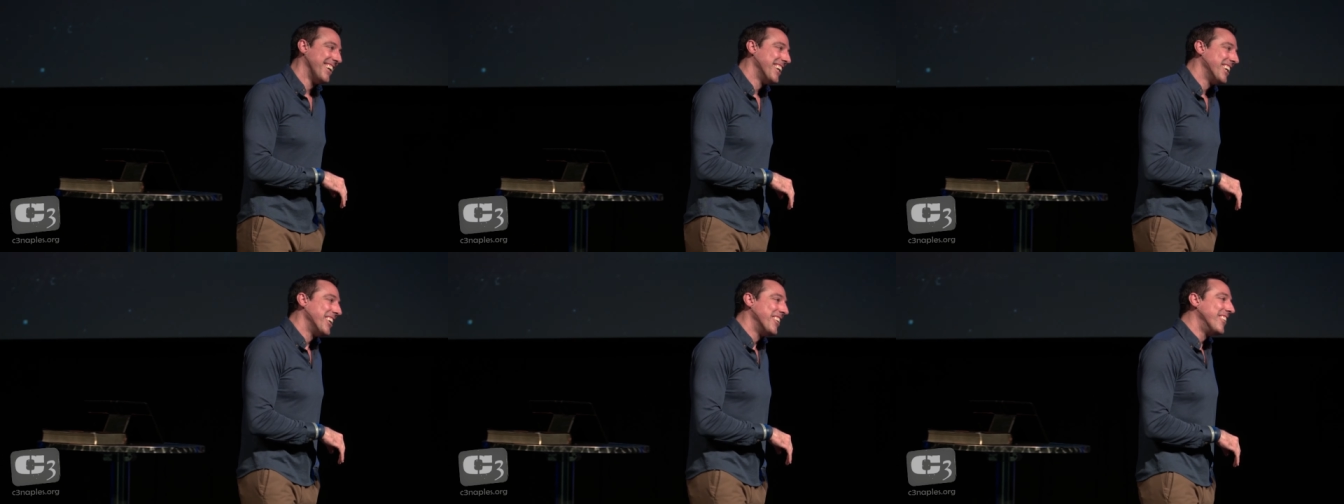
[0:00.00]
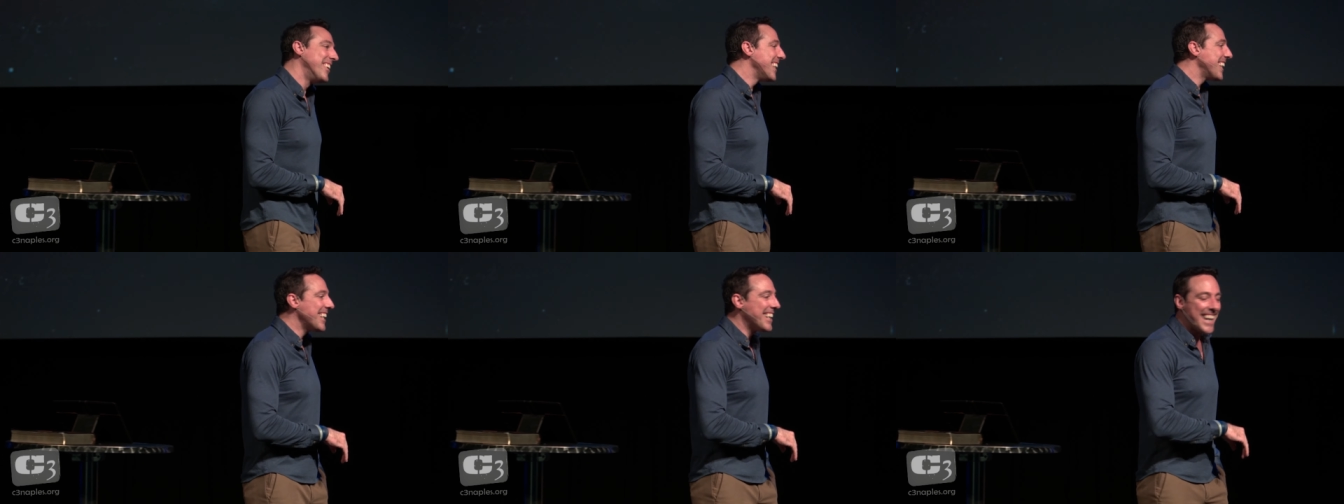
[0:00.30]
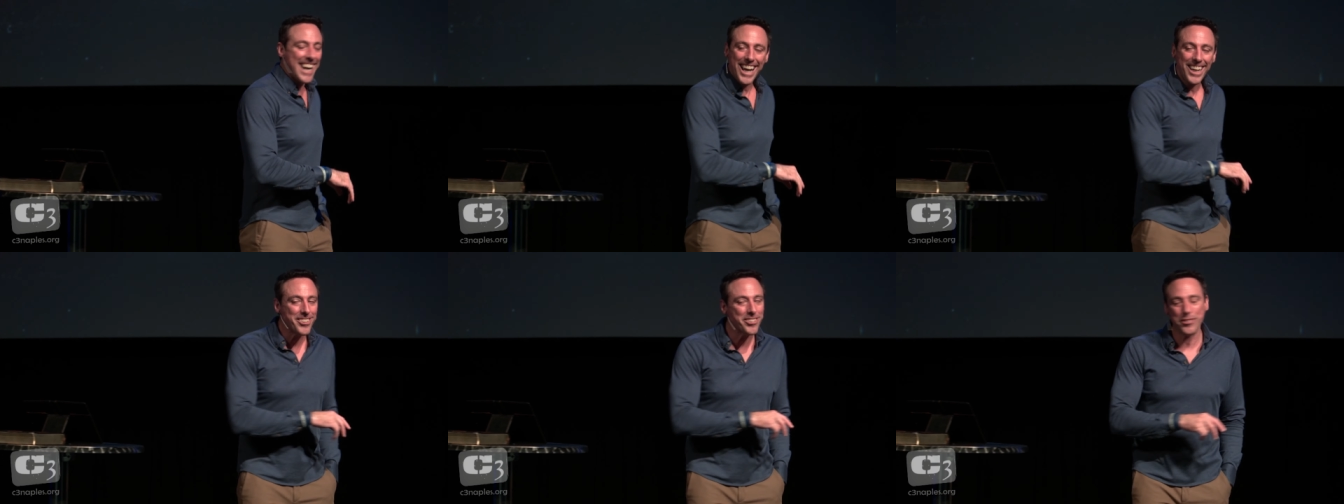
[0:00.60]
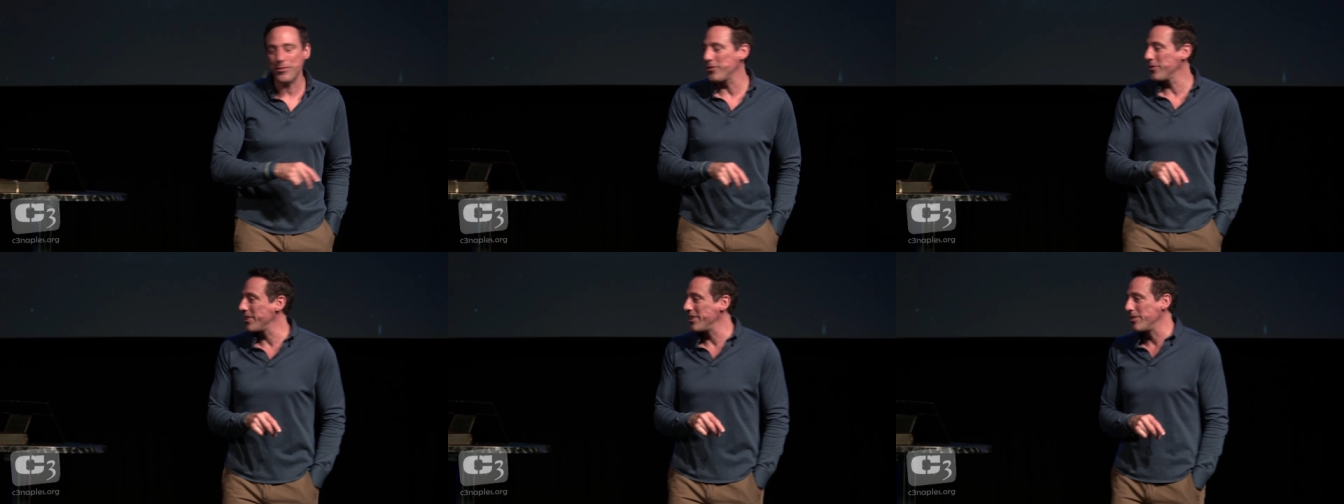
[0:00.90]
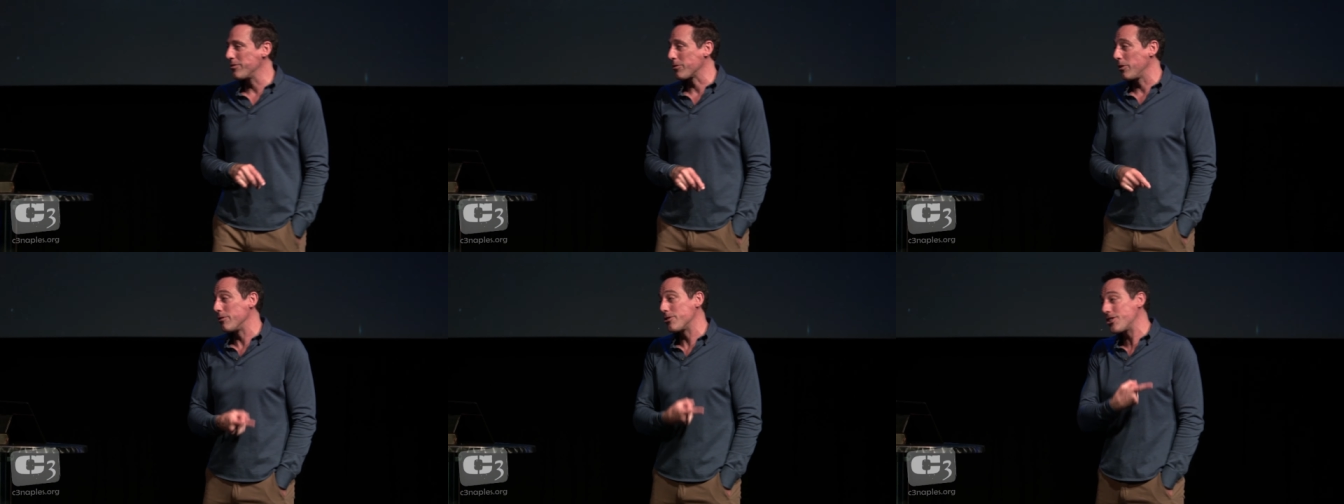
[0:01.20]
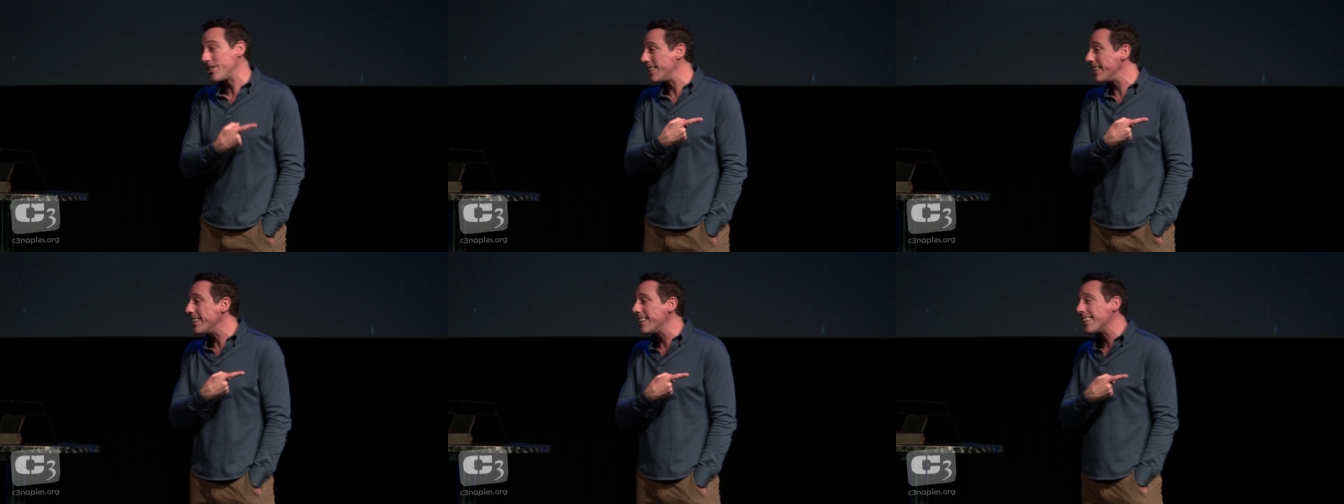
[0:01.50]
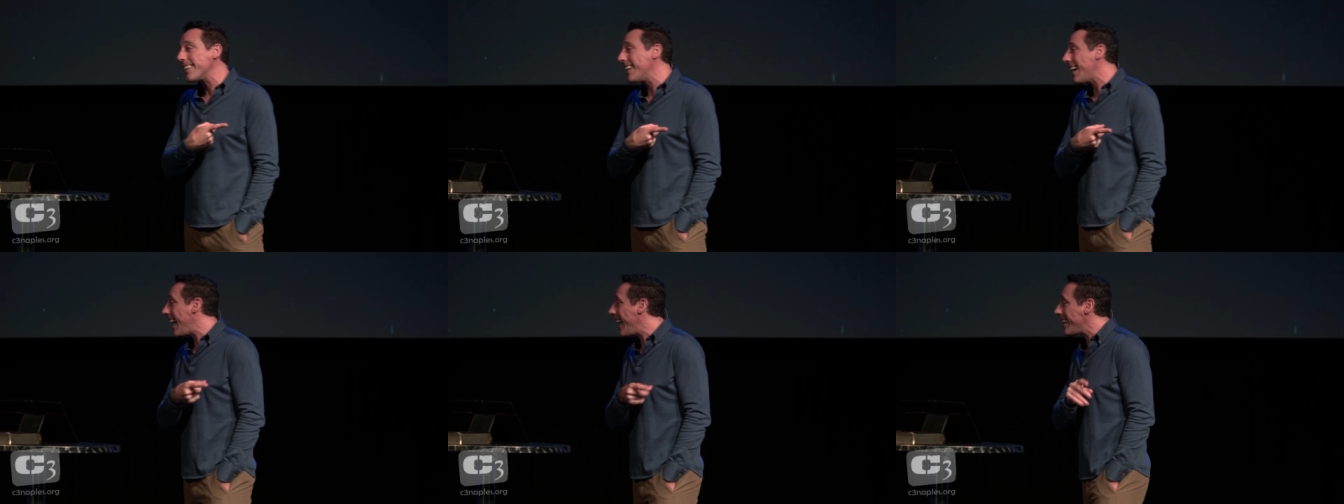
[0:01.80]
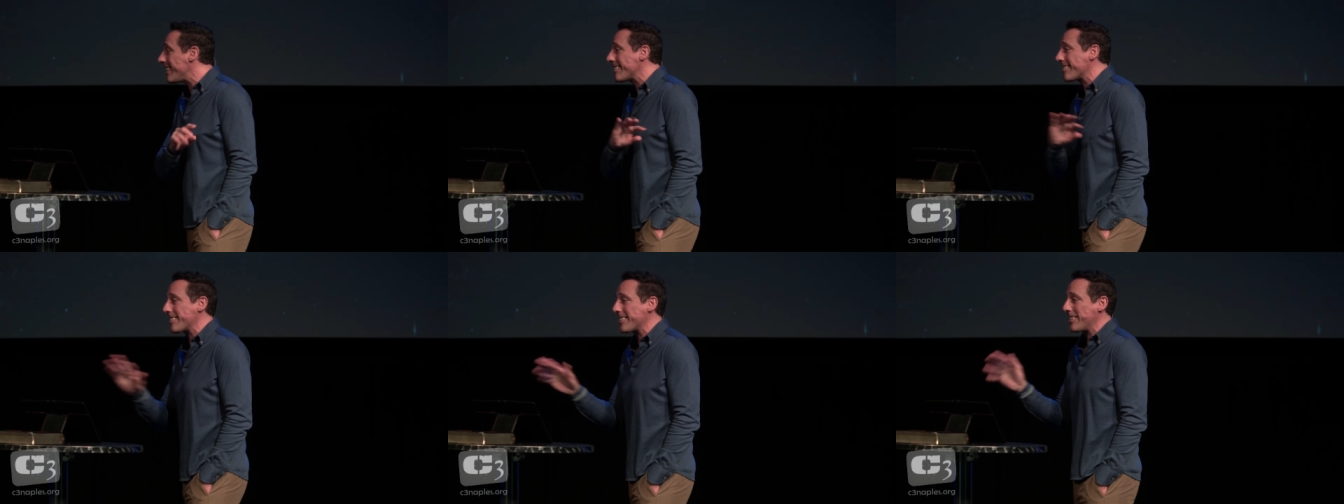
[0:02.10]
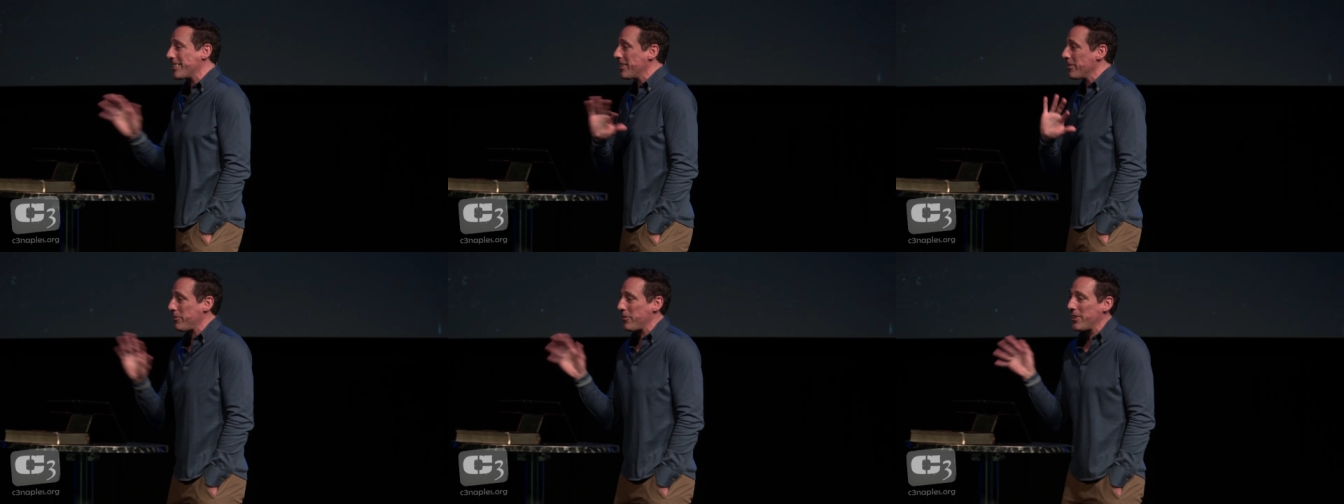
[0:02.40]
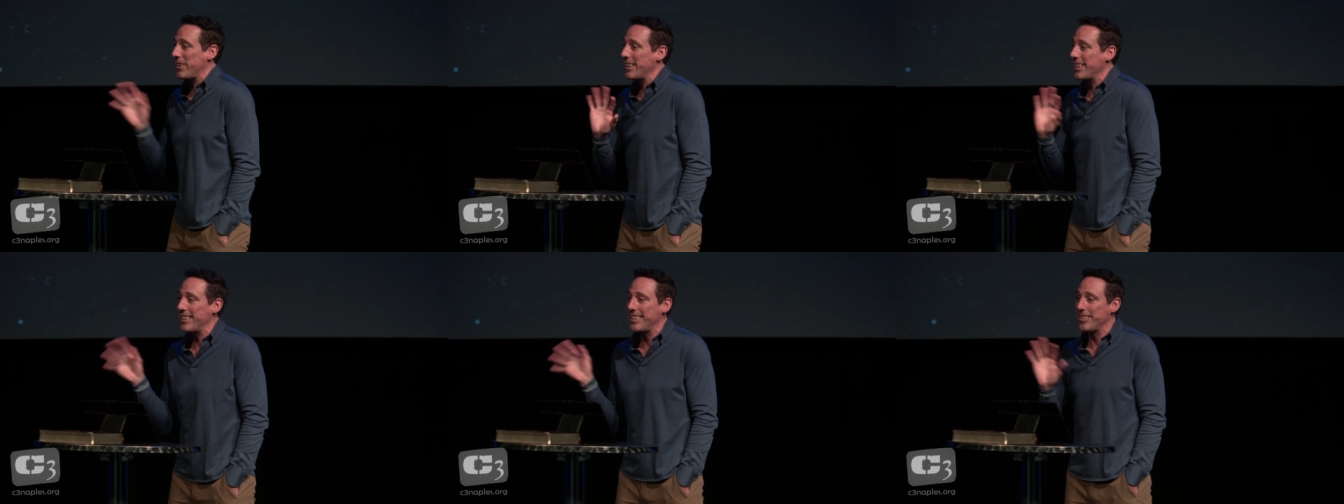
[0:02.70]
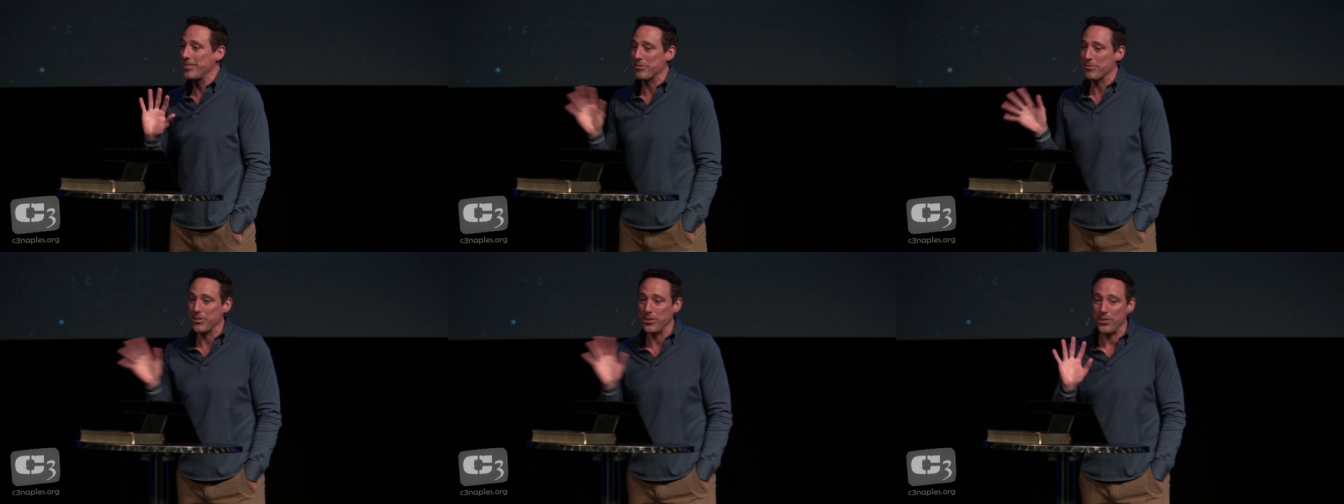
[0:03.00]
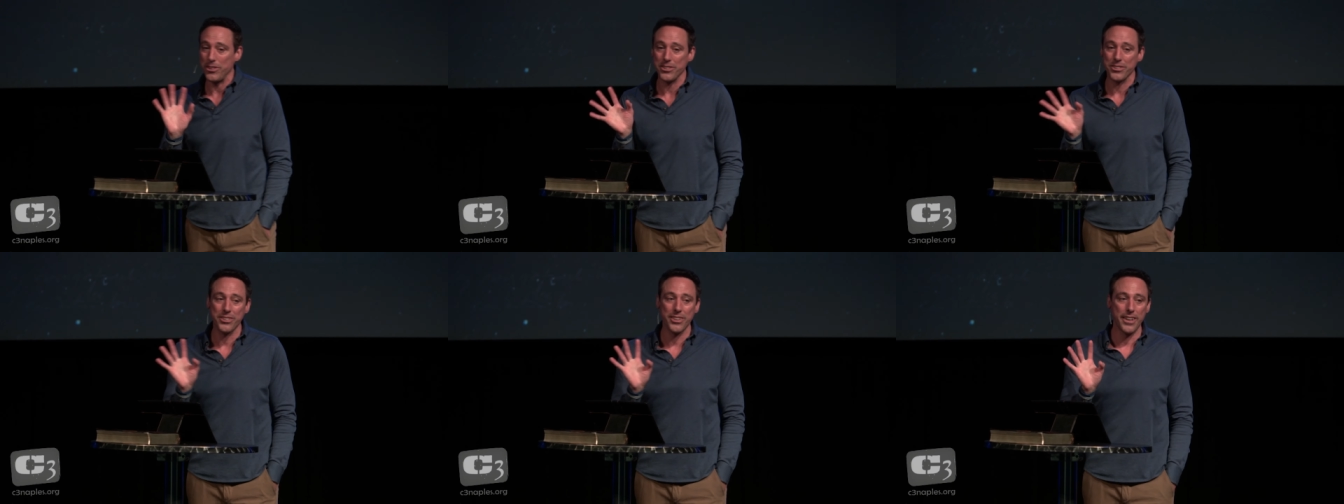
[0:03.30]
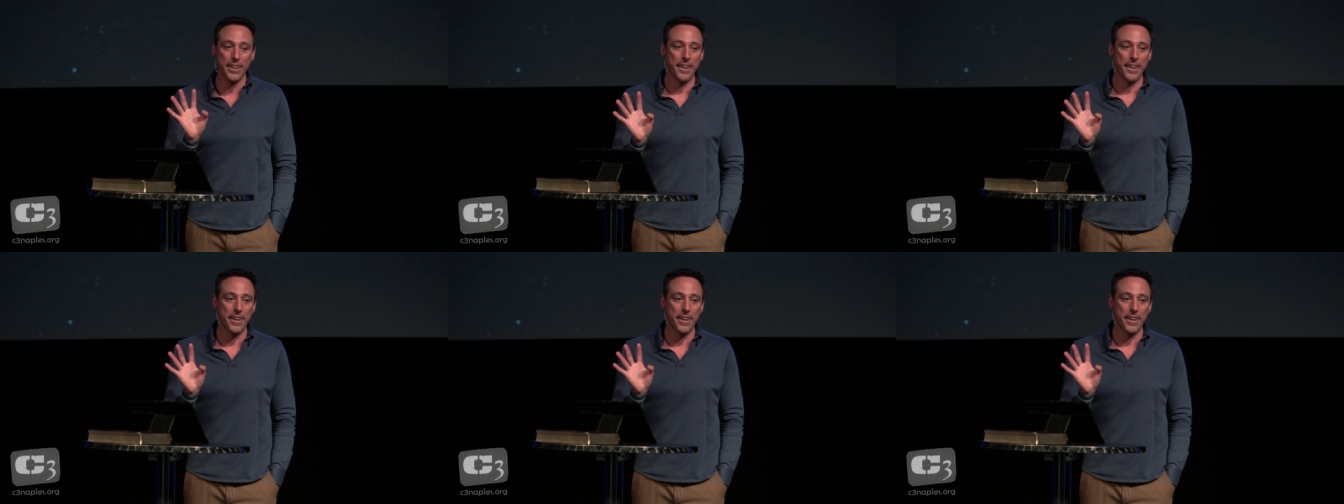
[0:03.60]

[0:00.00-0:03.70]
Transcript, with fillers: We didn't ask for these roles. She didn't ask for any of these roles.